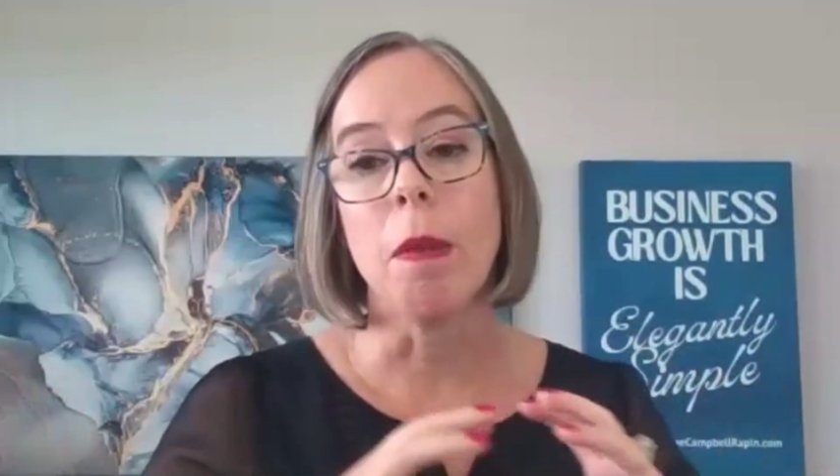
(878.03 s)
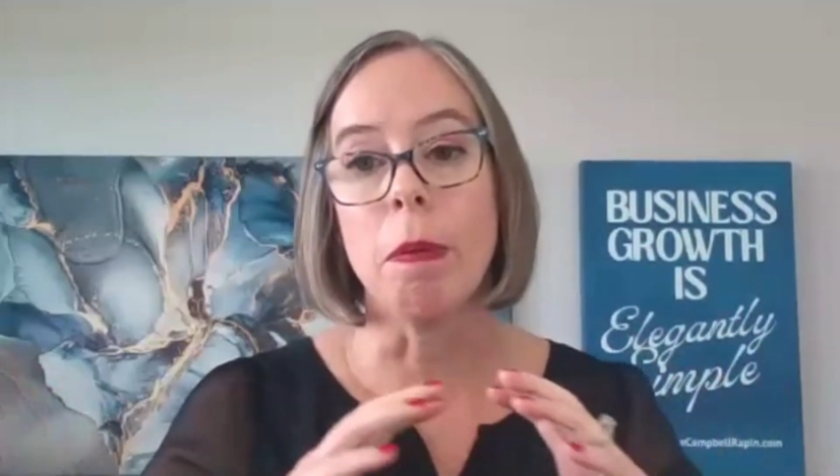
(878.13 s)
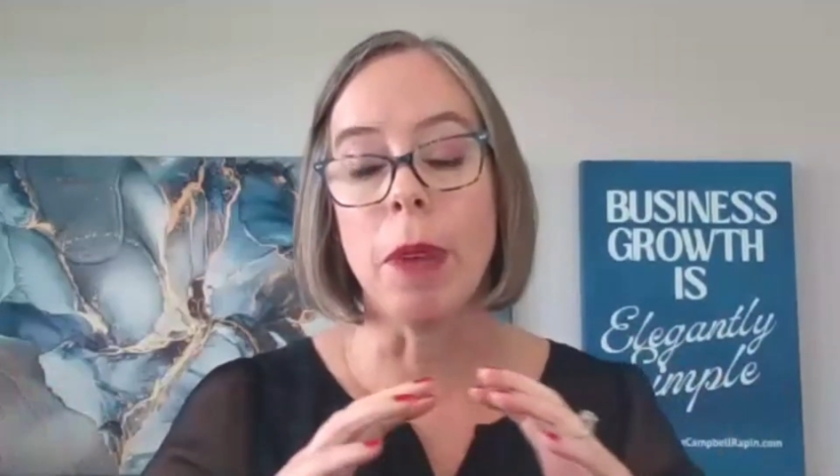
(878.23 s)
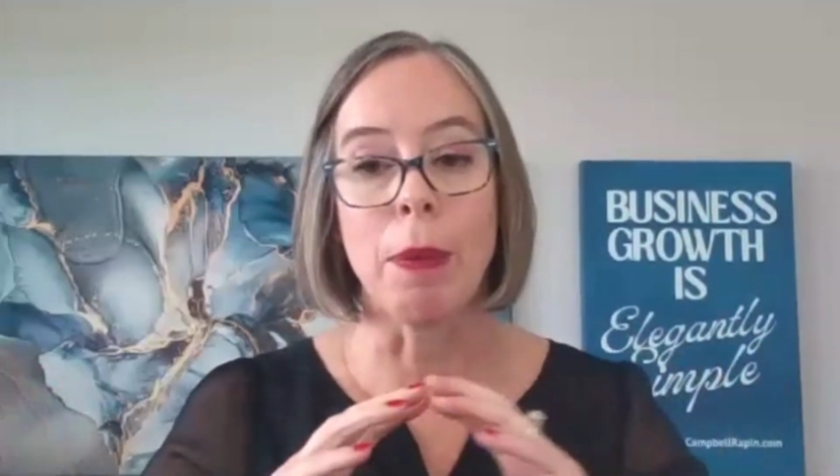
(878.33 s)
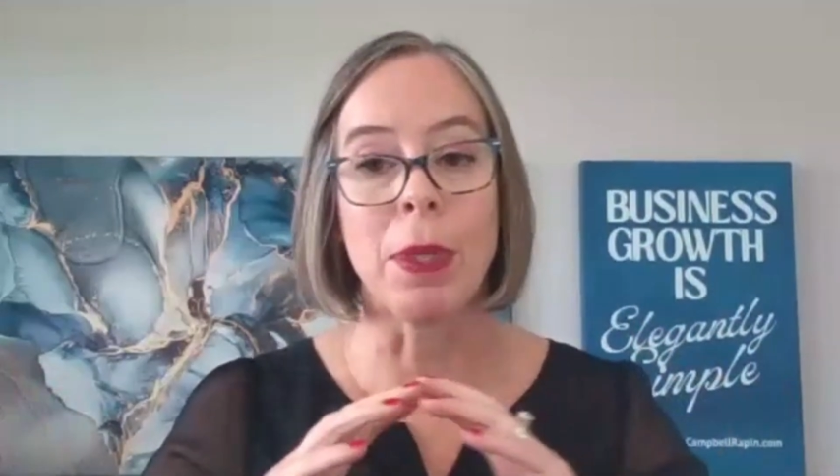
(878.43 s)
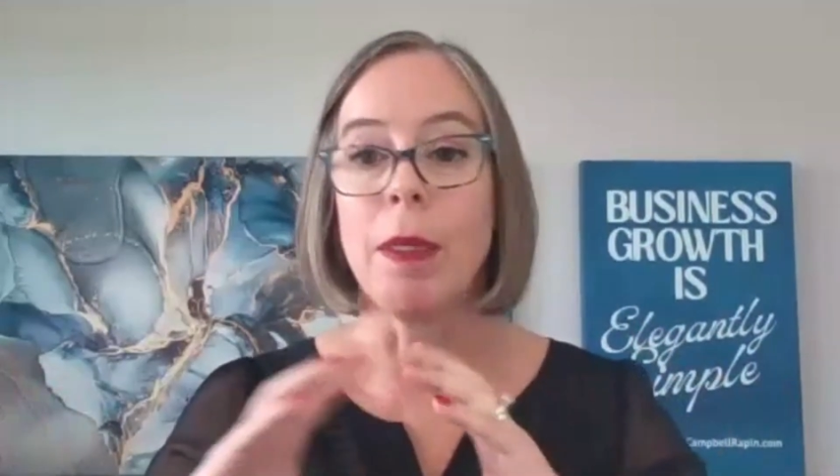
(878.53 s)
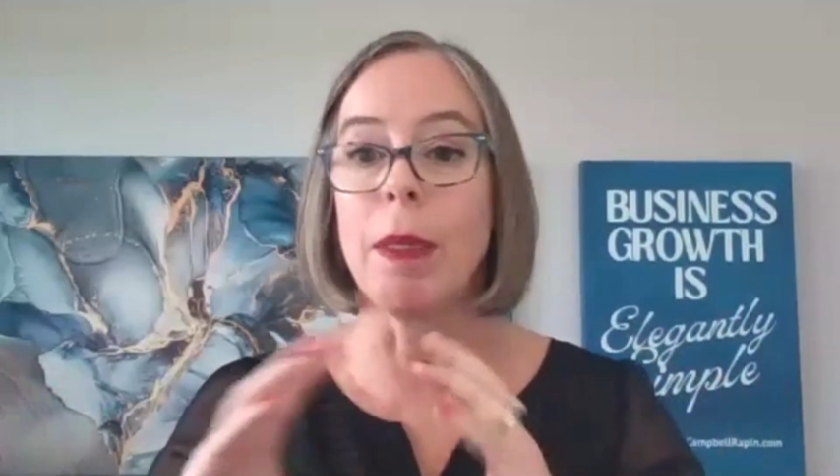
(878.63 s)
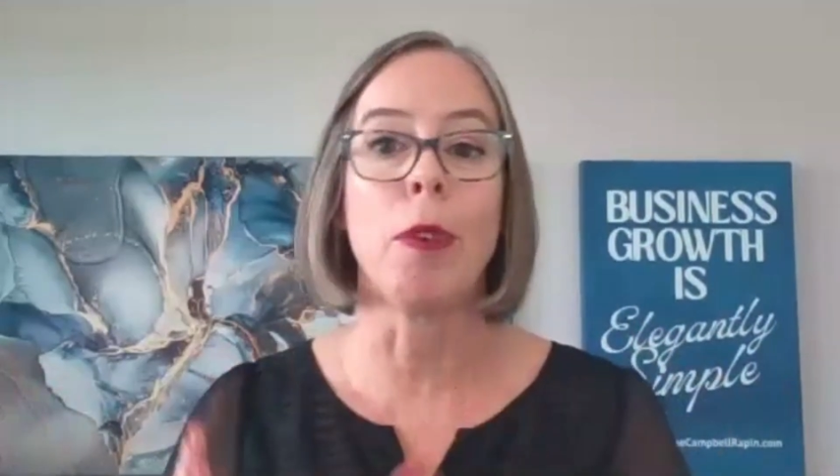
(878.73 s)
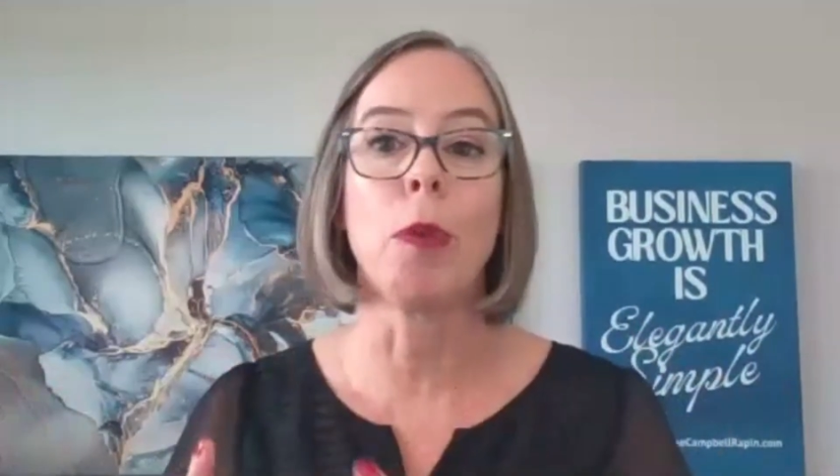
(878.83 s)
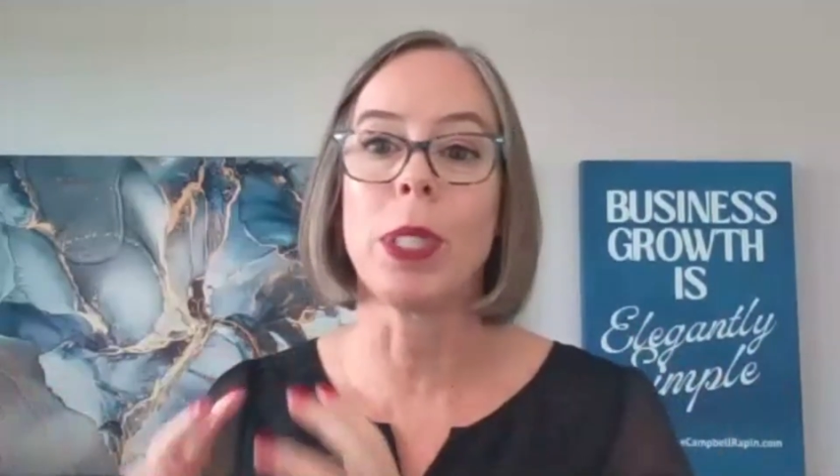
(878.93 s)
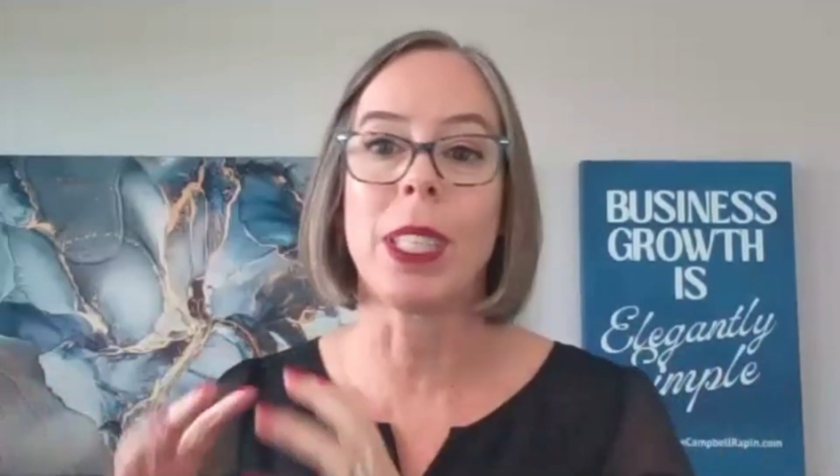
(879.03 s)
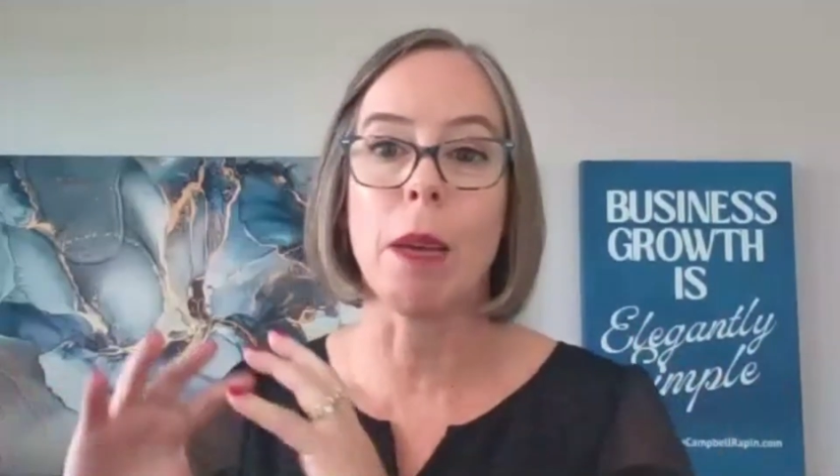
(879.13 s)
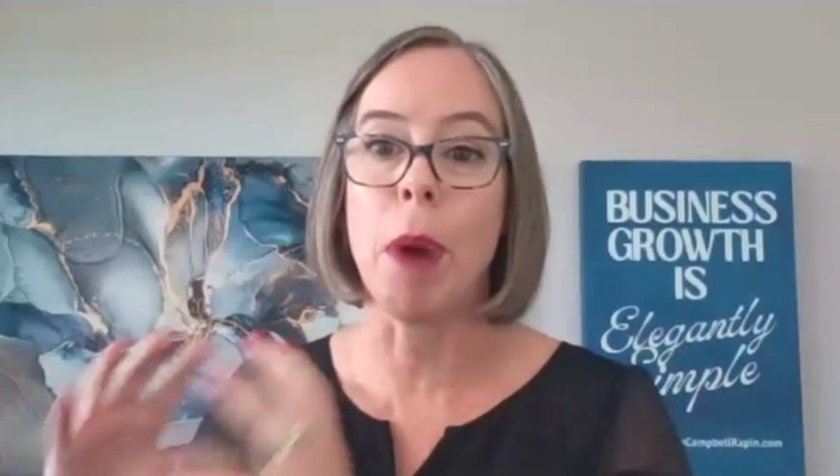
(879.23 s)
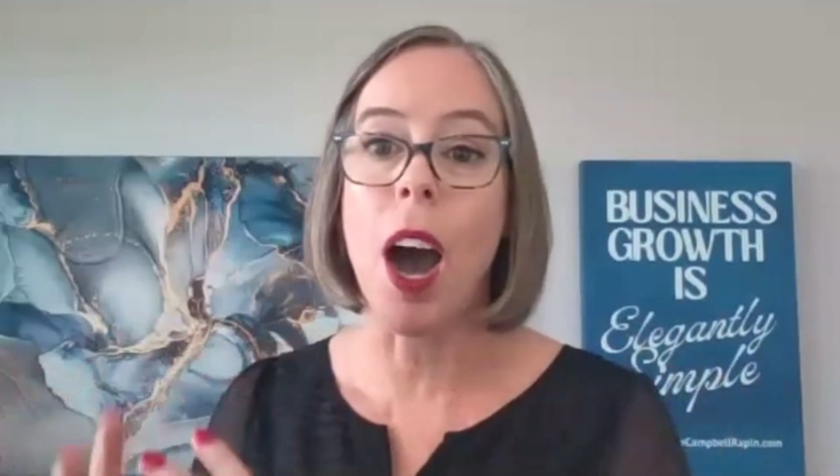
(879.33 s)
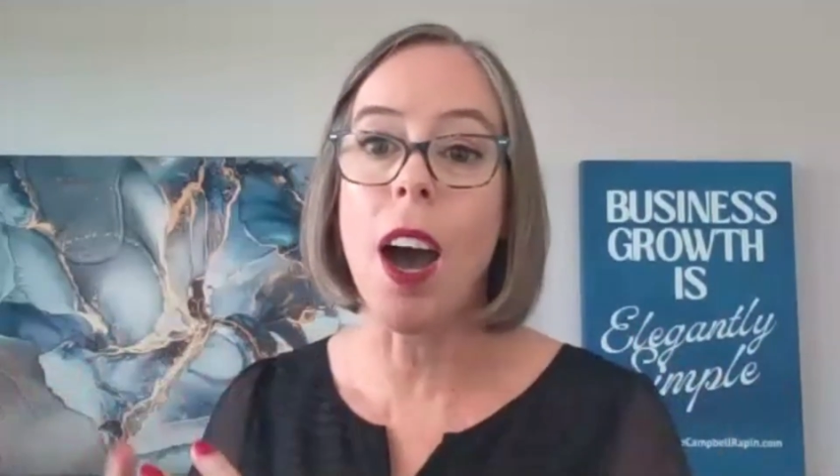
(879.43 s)
I would say almost like
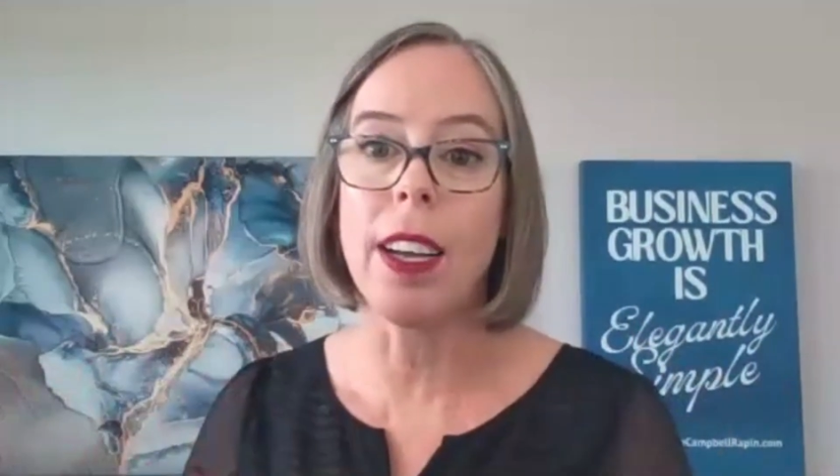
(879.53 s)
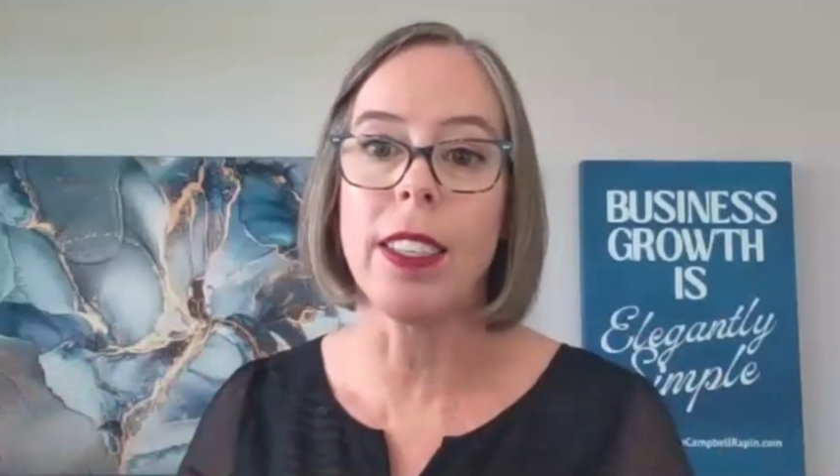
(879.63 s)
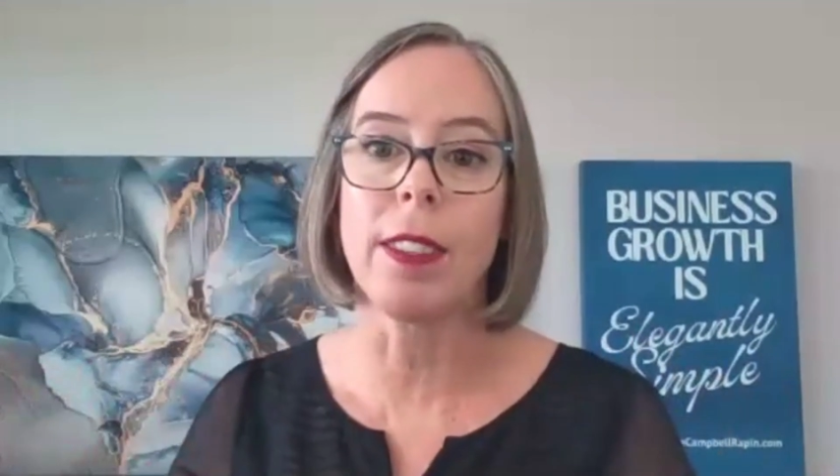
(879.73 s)
pods,